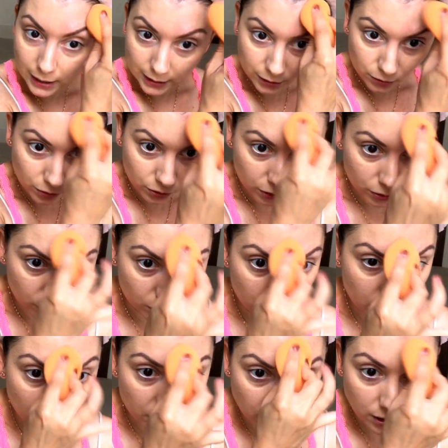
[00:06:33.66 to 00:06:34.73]
and you
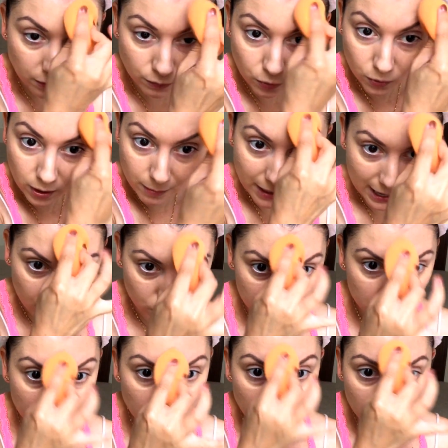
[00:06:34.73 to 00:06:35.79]
use a small amount,
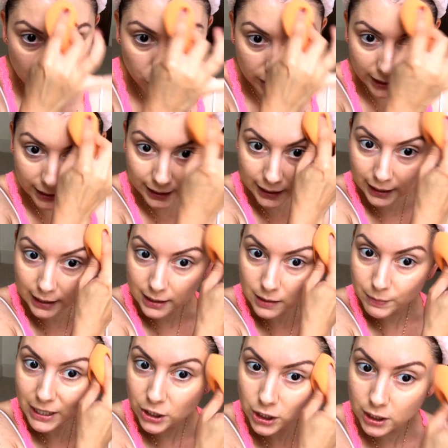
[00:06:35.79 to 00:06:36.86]
which is the trick here,
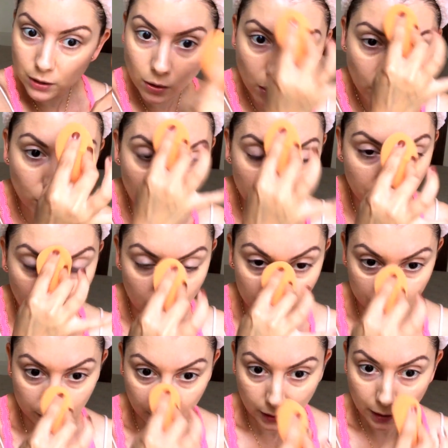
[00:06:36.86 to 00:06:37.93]
especially in hot
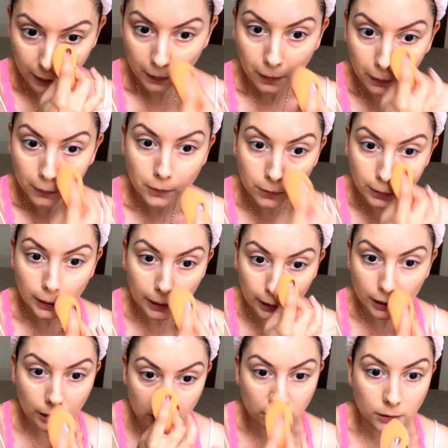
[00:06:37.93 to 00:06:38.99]
weather, the trick
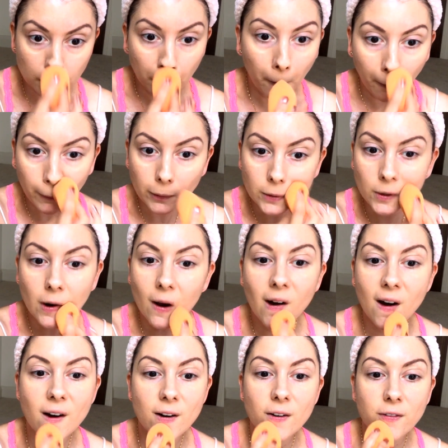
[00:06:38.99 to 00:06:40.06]
is not to
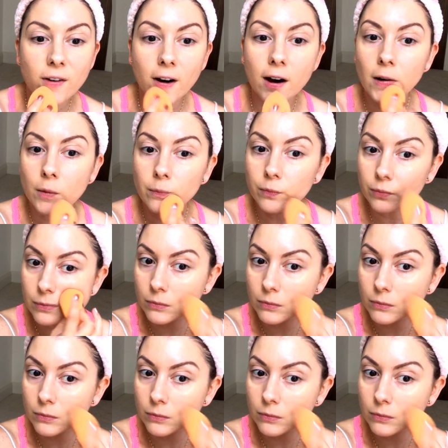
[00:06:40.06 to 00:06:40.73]
overdo